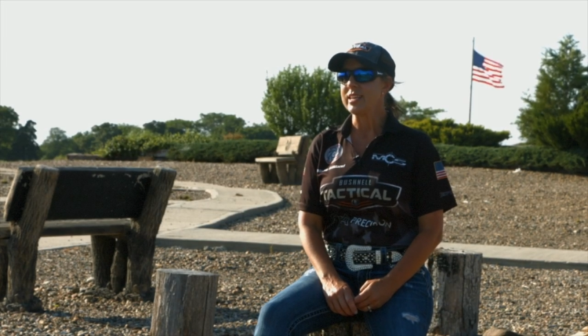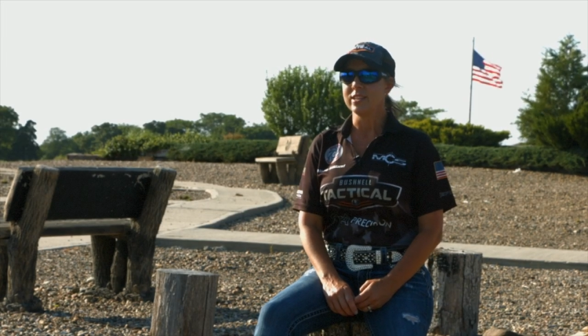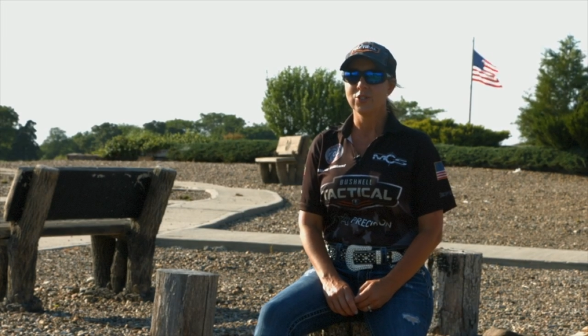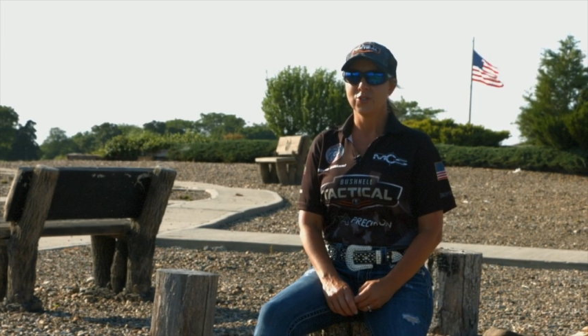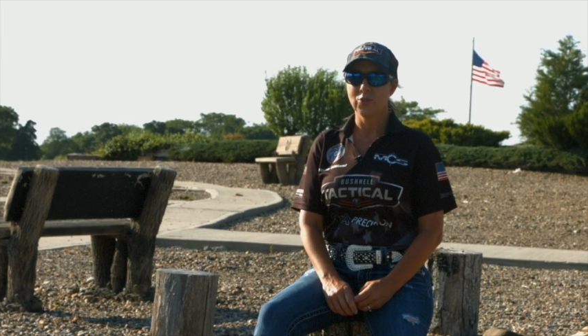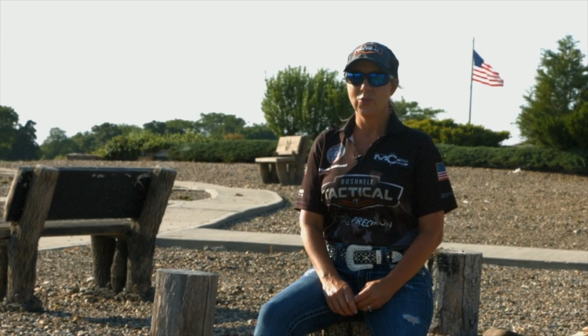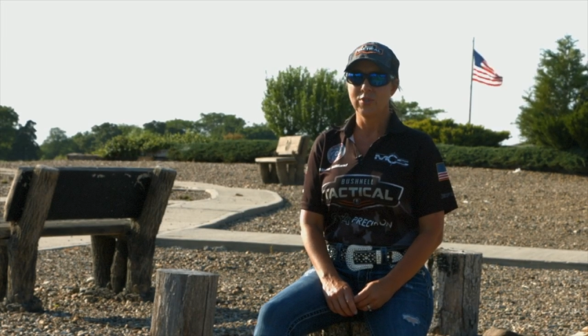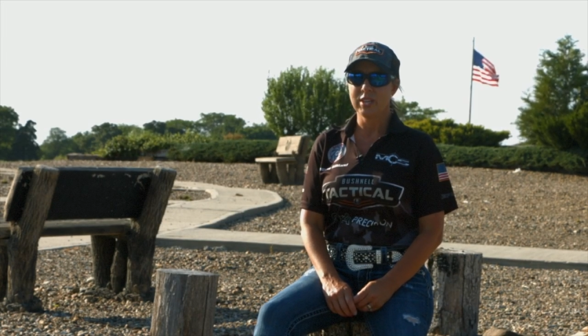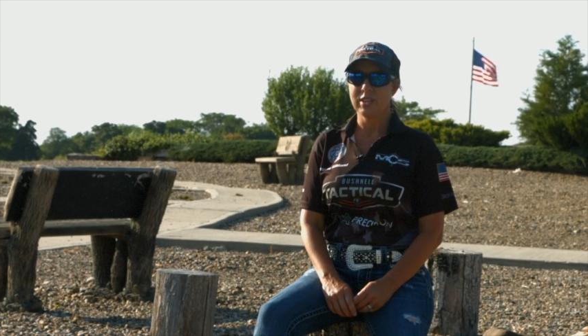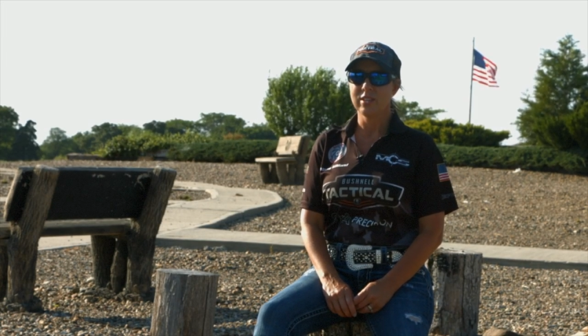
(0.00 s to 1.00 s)
into
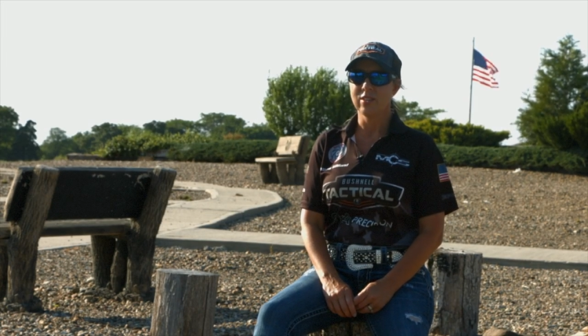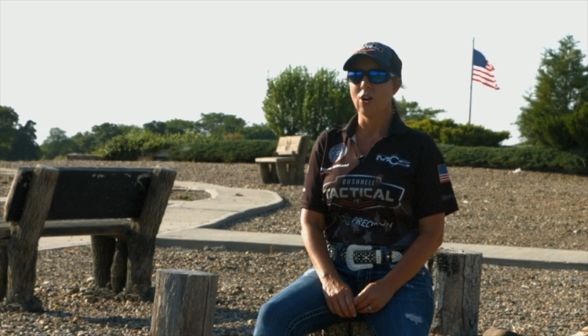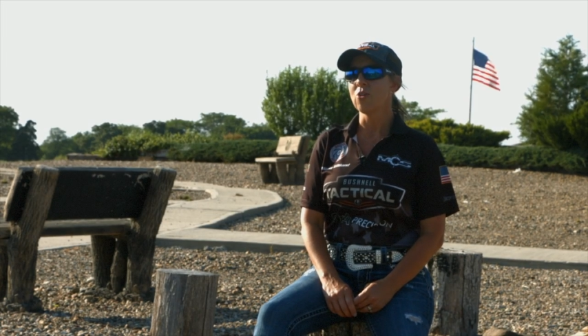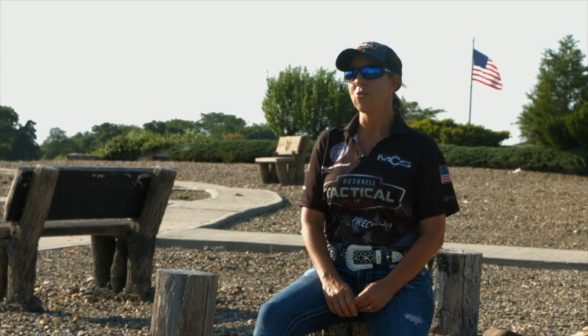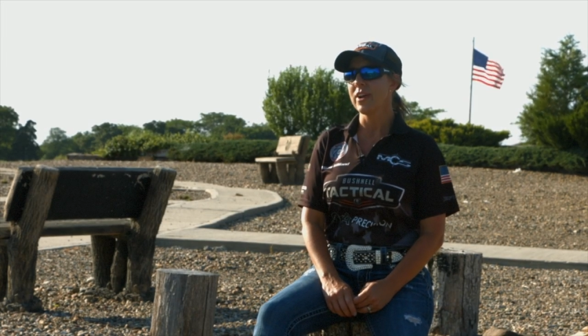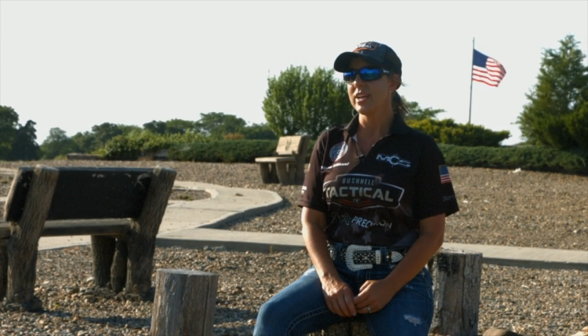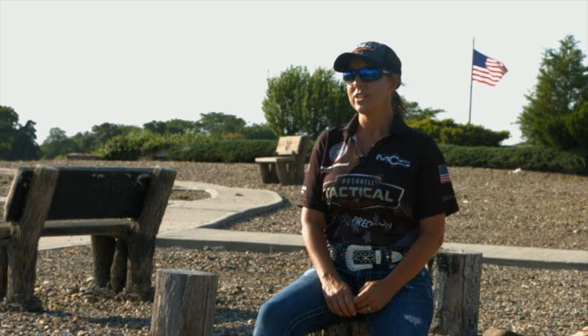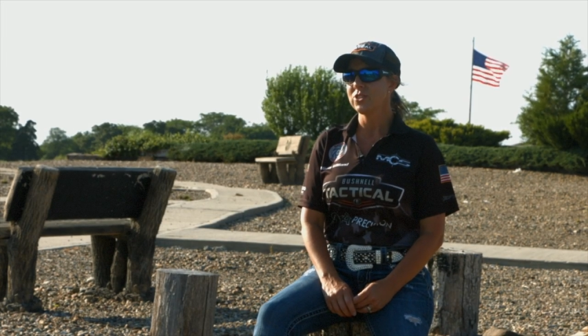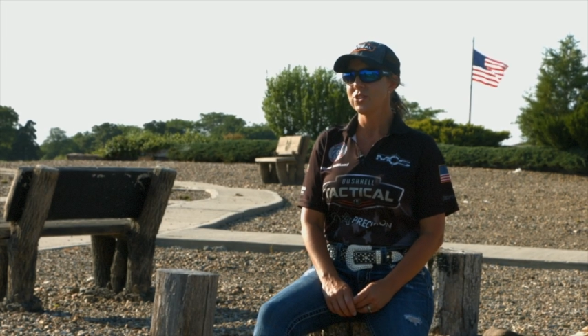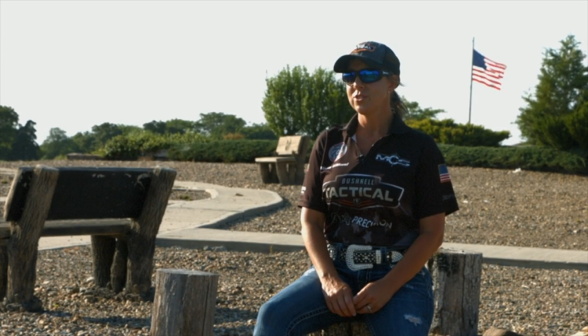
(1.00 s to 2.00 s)
the long
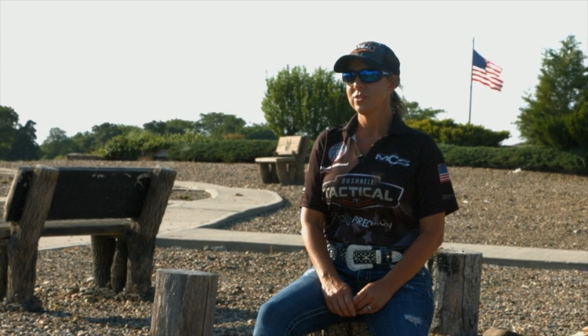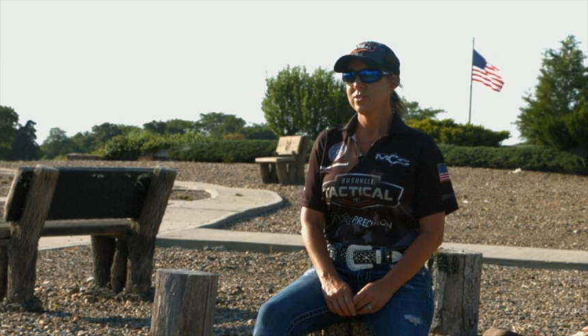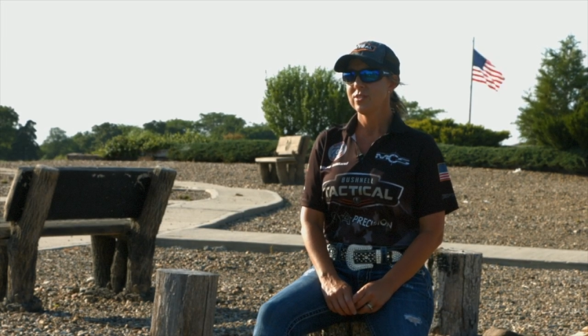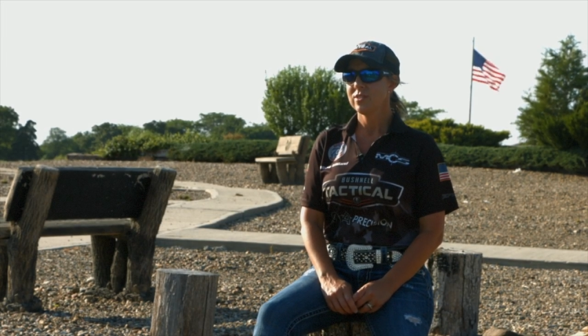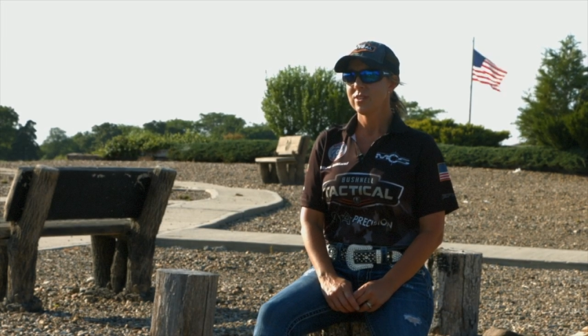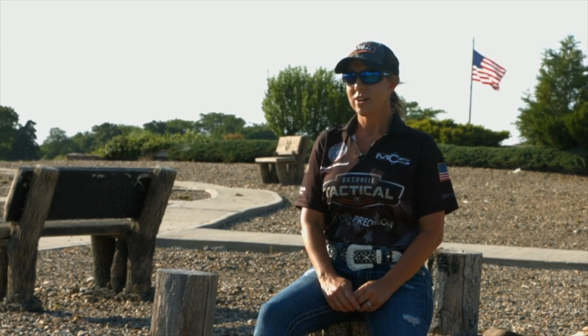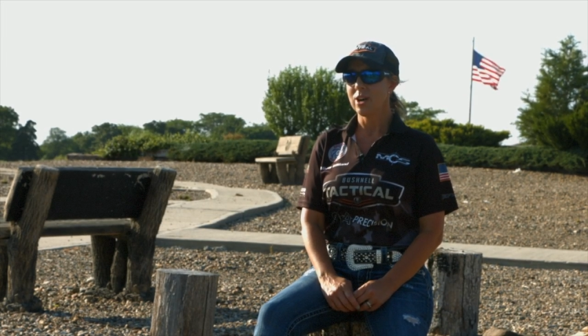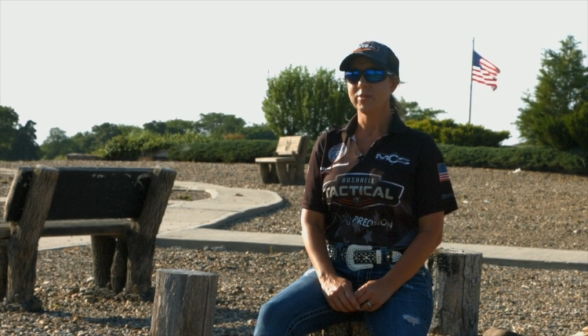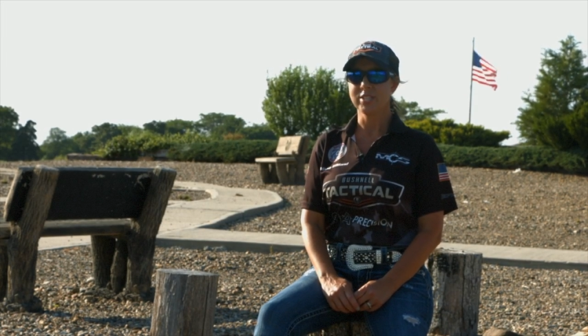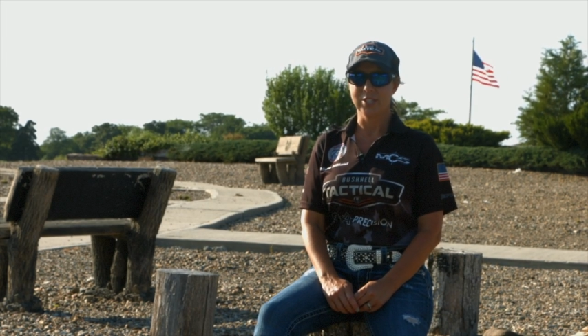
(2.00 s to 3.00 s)
range
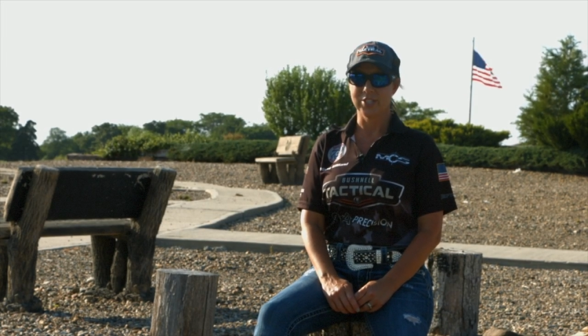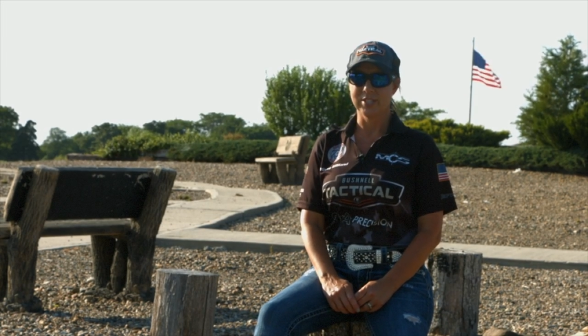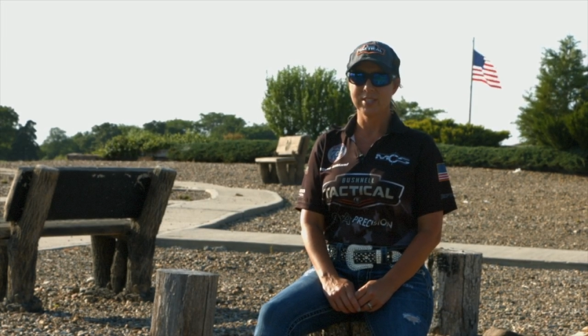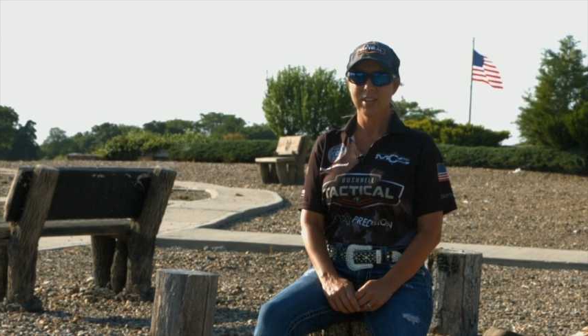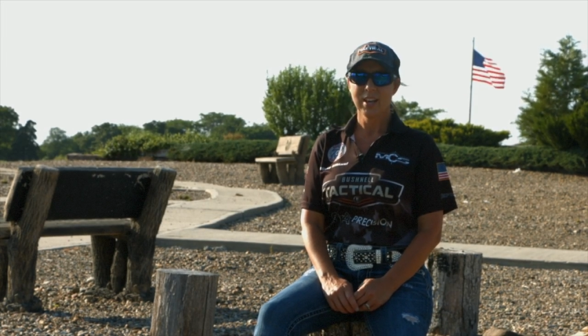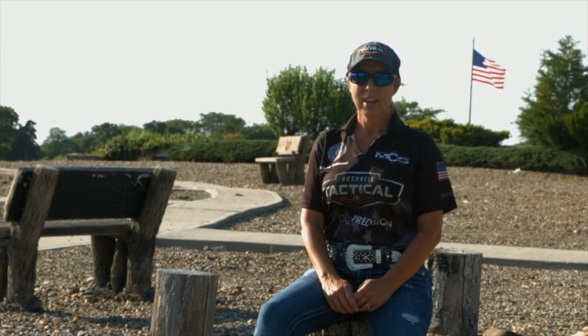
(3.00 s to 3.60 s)
competitions,